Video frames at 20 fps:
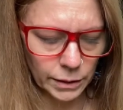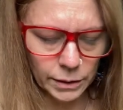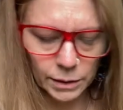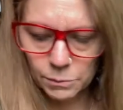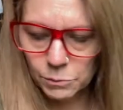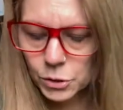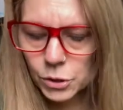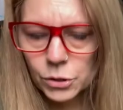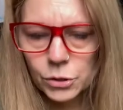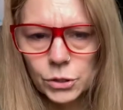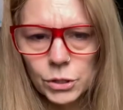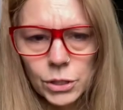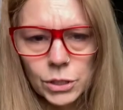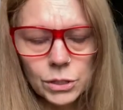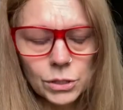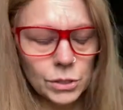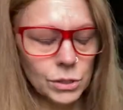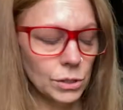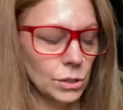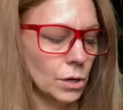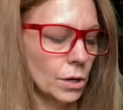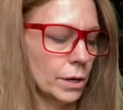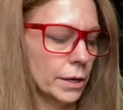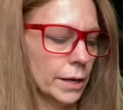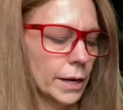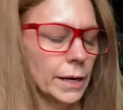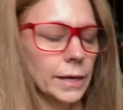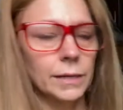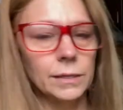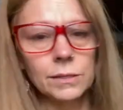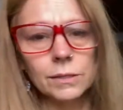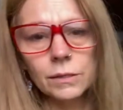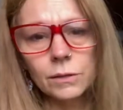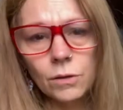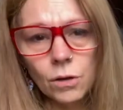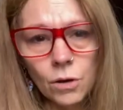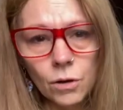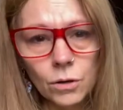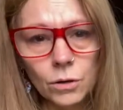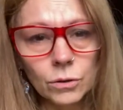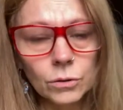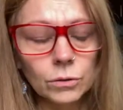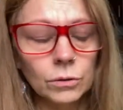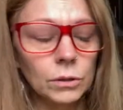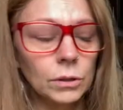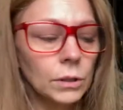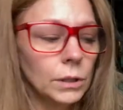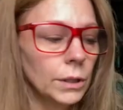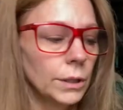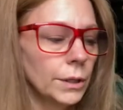And I'm sure she just thought, hey, it's a long